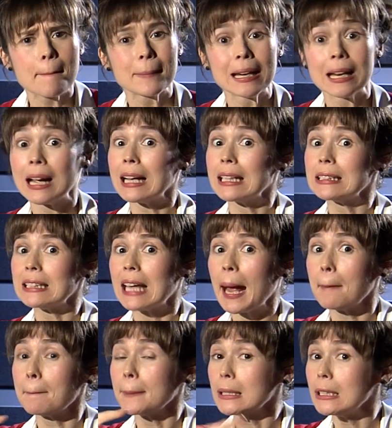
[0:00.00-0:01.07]
So as
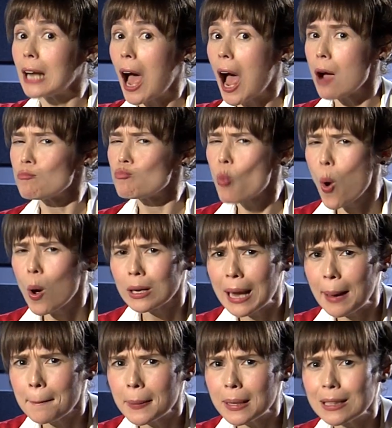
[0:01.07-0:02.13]
the battle is
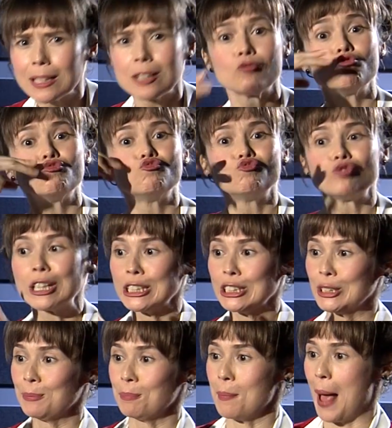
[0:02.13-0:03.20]
raging,
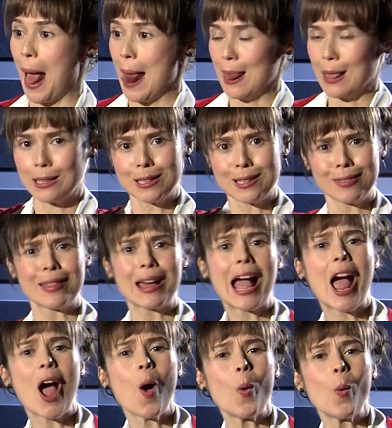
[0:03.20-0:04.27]

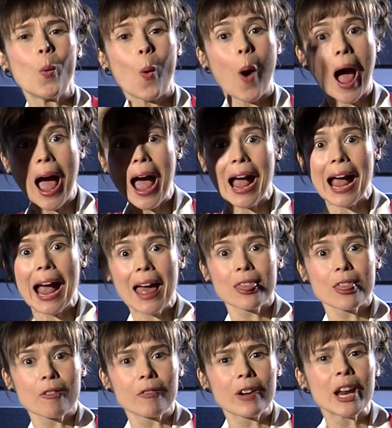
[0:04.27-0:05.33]
over at the French
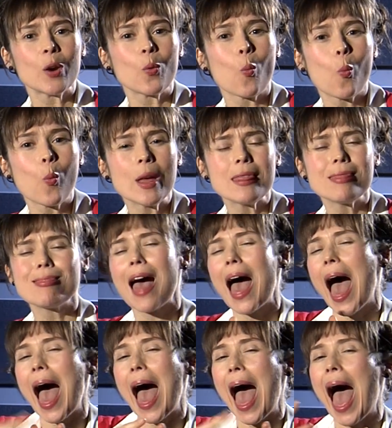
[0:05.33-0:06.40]
palace,
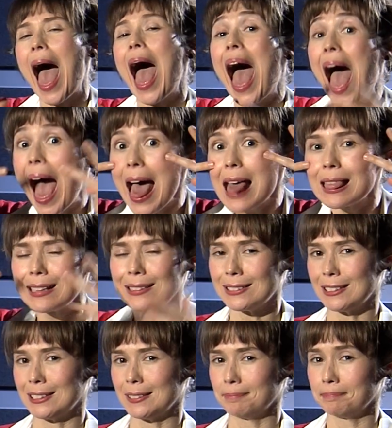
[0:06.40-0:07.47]
we find
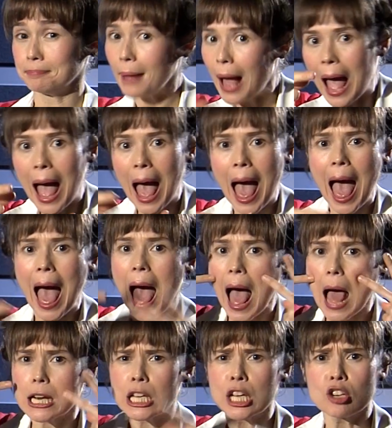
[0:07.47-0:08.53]
Princess Catherine
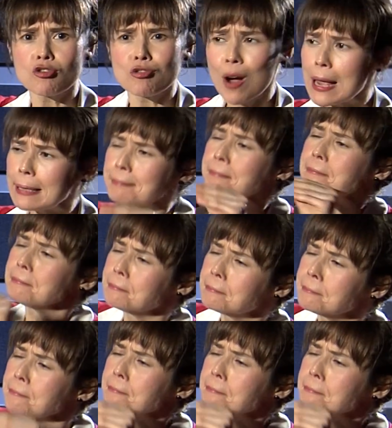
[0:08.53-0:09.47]
and Alice.